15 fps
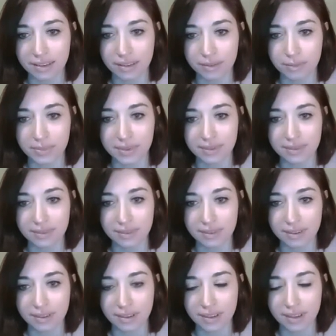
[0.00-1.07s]
Oops.
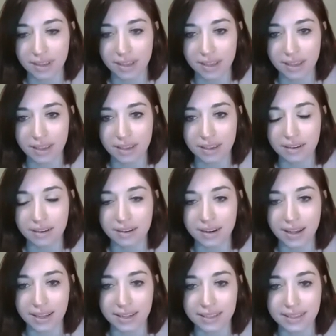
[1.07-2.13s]
You're
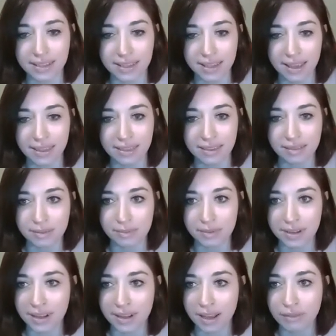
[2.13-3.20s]
not gonna see that in this
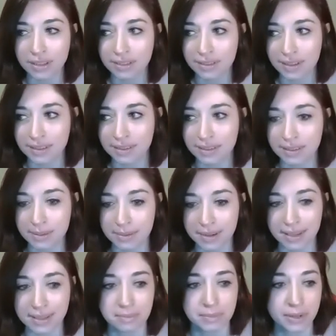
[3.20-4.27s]
one, obviously, because this one
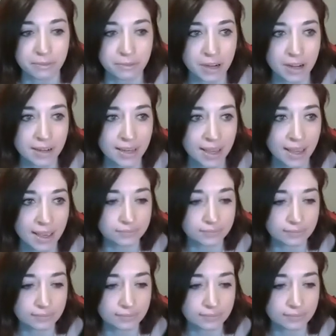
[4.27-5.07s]
hasn't been run yet.